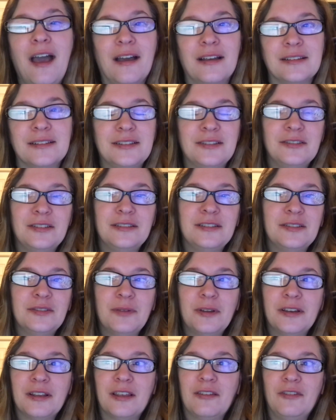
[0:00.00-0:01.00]
so just
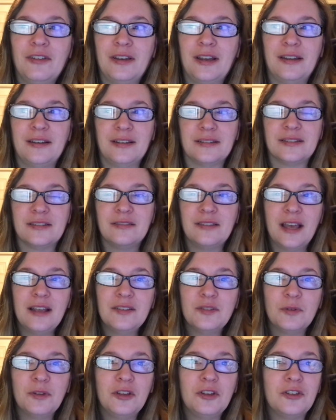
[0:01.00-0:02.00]
want to give you an idea. So
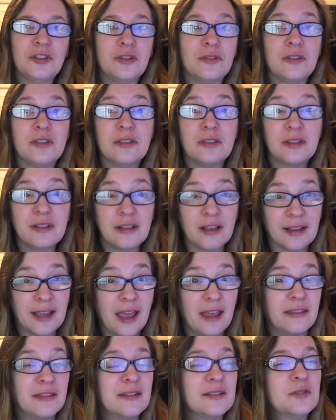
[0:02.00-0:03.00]
that's what you can do.
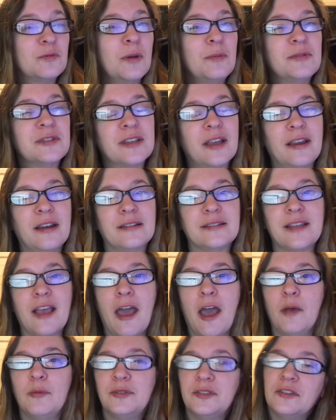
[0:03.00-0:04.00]
Again, this website is
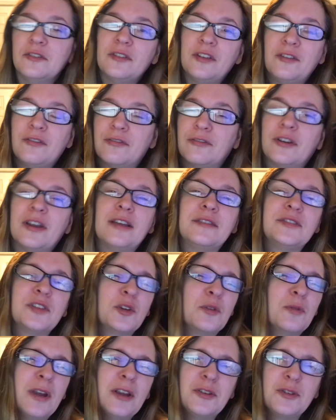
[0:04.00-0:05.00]
absolutely free. It's a
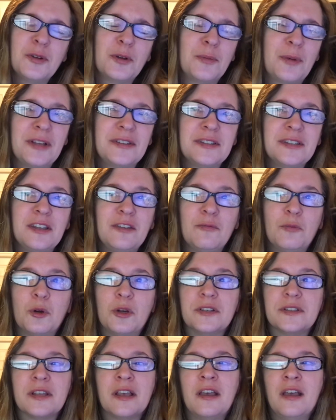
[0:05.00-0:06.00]
great tool by Steve
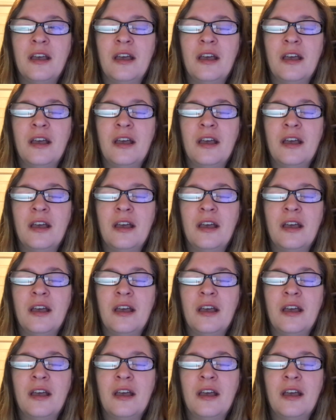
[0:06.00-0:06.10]
Morse.